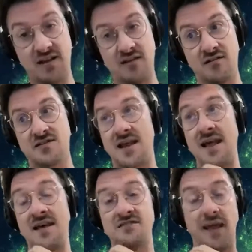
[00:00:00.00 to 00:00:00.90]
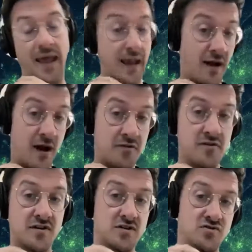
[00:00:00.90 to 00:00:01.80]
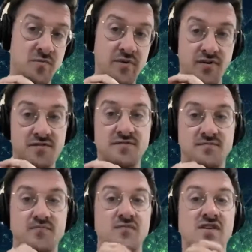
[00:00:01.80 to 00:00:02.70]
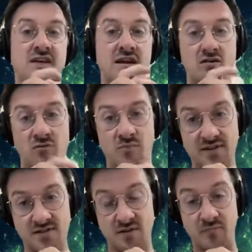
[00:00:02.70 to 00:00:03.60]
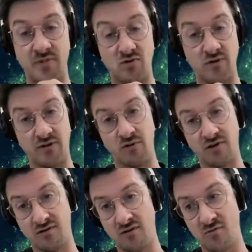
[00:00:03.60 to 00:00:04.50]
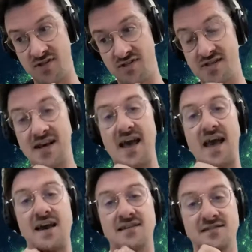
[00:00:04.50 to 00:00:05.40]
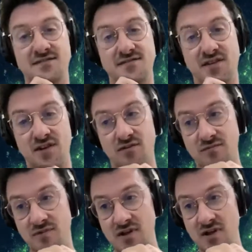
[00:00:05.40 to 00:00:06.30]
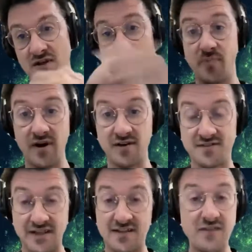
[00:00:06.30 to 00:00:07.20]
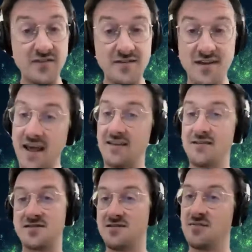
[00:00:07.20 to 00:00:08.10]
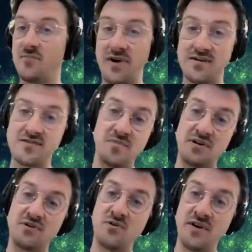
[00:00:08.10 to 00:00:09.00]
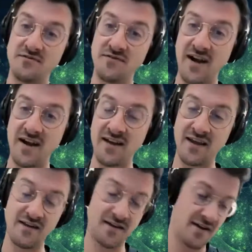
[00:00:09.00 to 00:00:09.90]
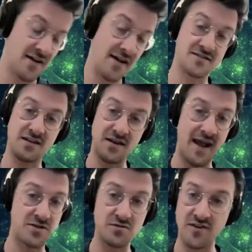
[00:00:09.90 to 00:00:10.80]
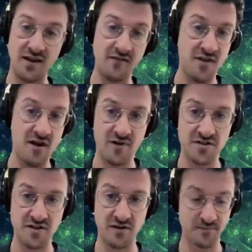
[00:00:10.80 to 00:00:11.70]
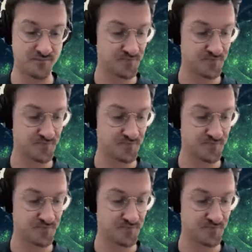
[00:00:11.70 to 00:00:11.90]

years and has 800 contributors to that code base, the Bitcoin core code base, has, bugs. Like, even today, there's still bugs in Bitcoin, right? Like, it's just a natural thing of software engineering.